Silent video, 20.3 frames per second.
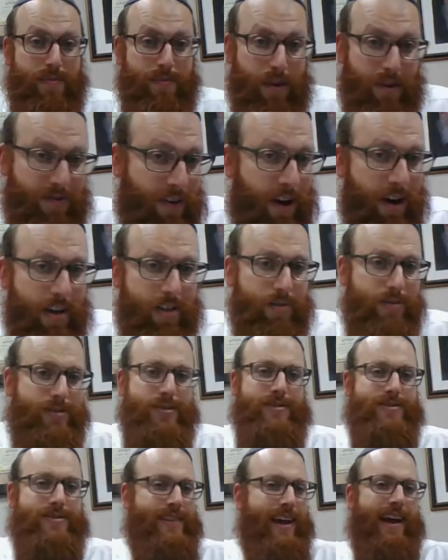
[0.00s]
My father was
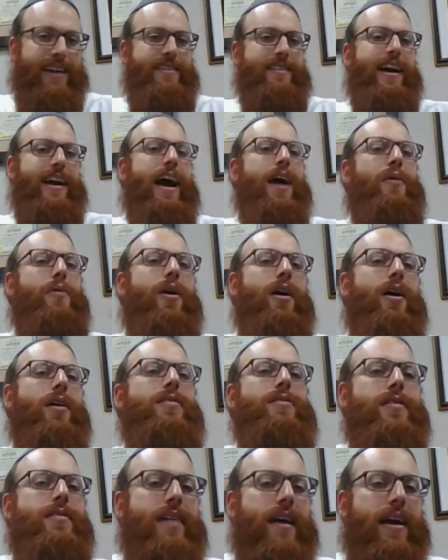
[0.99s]
a tzaddik. I
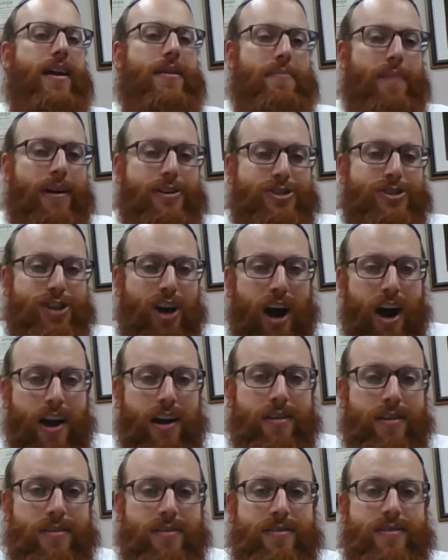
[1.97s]
want to name my
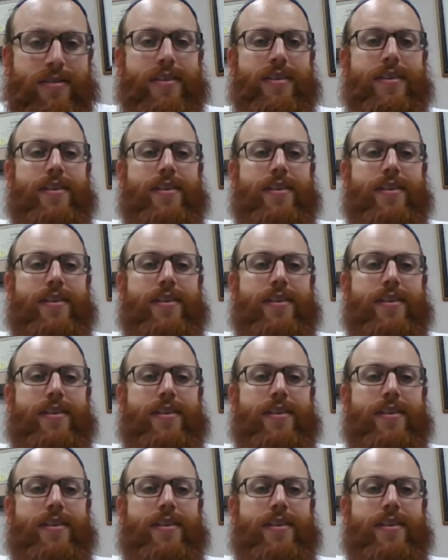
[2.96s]
child,